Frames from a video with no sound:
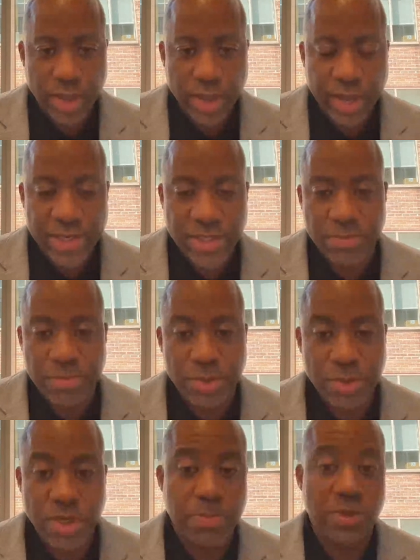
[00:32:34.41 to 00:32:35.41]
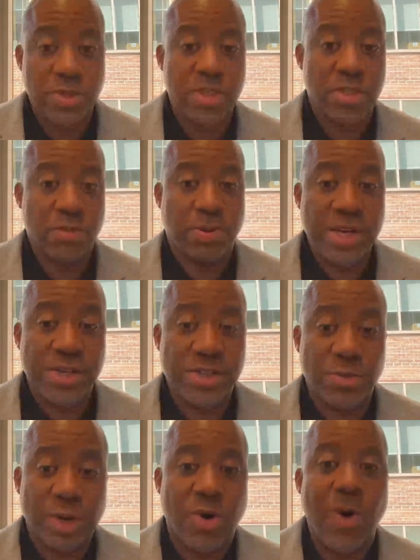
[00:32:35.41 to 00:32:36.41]
As community
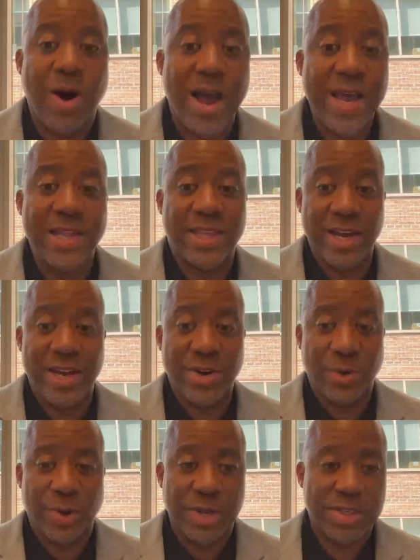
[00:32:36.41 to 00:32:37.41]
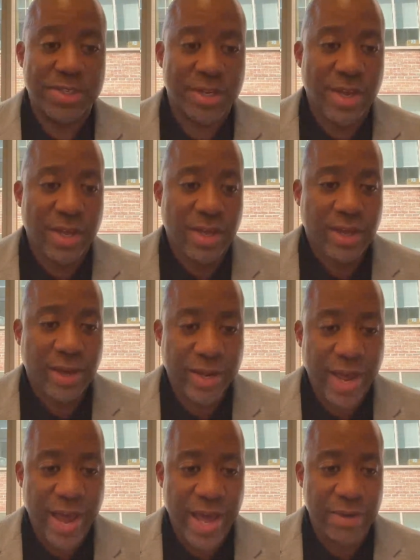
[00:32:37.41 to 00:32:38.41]
participation would quiet that noise
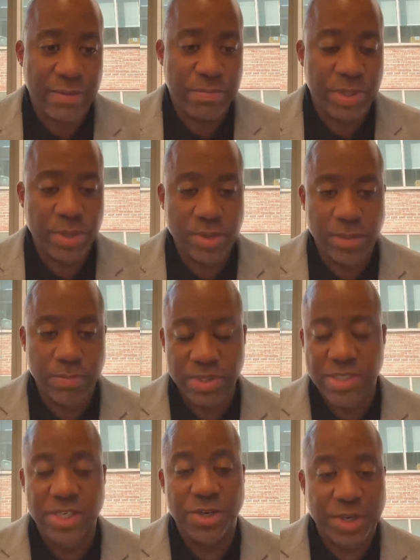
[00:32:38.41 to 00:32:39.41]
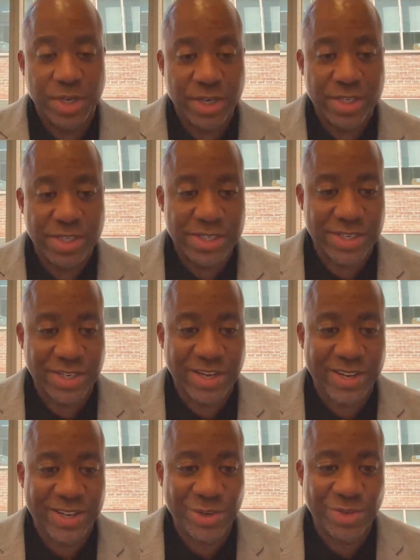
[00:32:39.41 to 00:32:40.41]
and add a bill a bazillion, as he
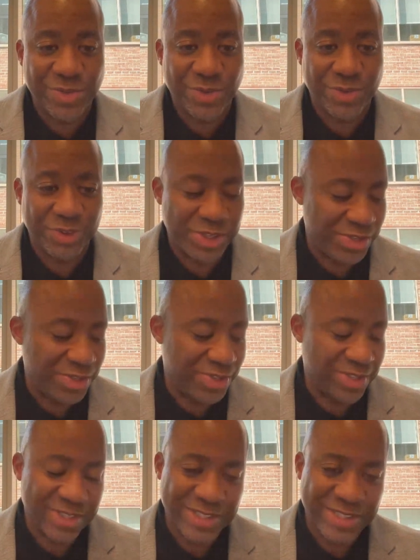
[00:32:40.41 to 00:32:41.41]
said, useful features.